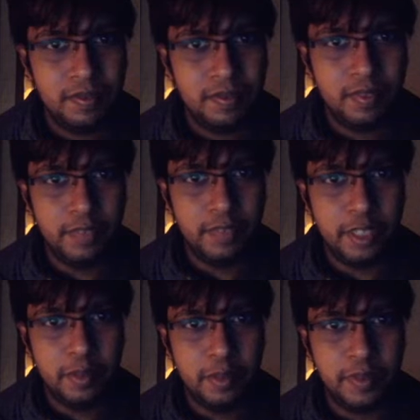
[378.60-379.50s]
We will be
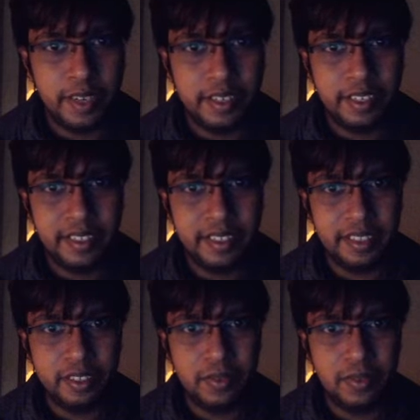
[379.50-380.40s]
fine, and thank you
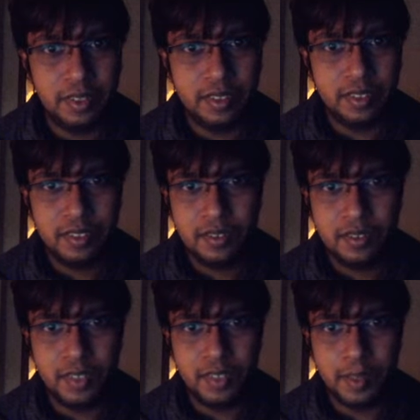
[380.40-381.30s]
for
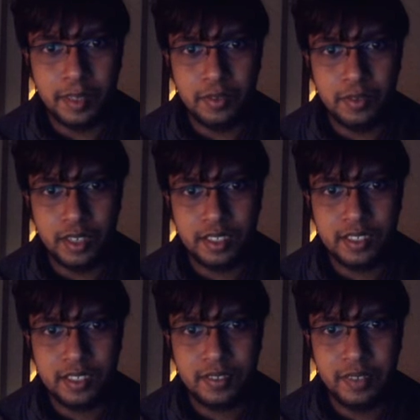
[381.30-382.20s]
coming for us.
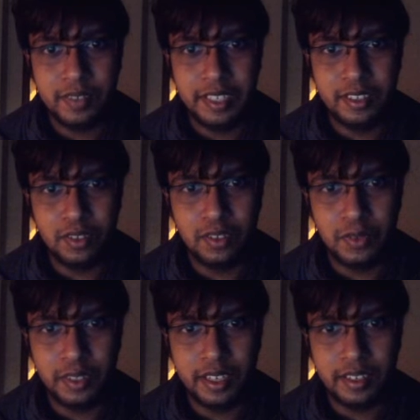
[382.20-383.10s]
We headed off to the
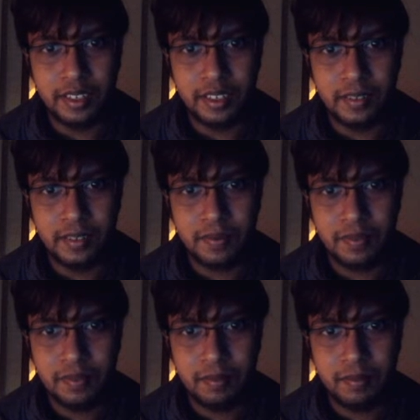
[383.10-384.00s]

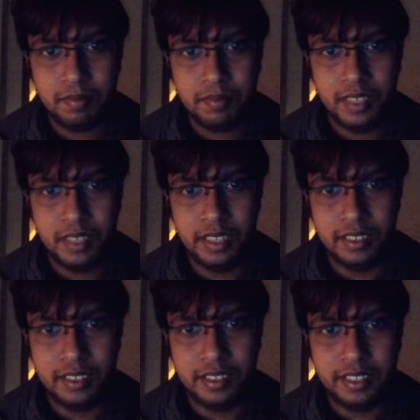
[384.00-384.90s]
Gardner
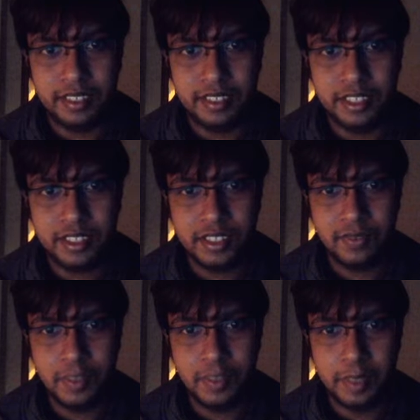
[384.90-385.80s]
train station, and we'll
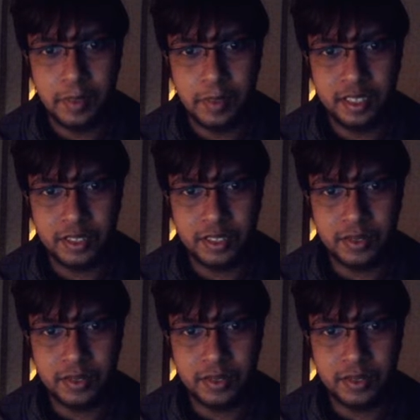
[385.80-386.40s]
be departing soon.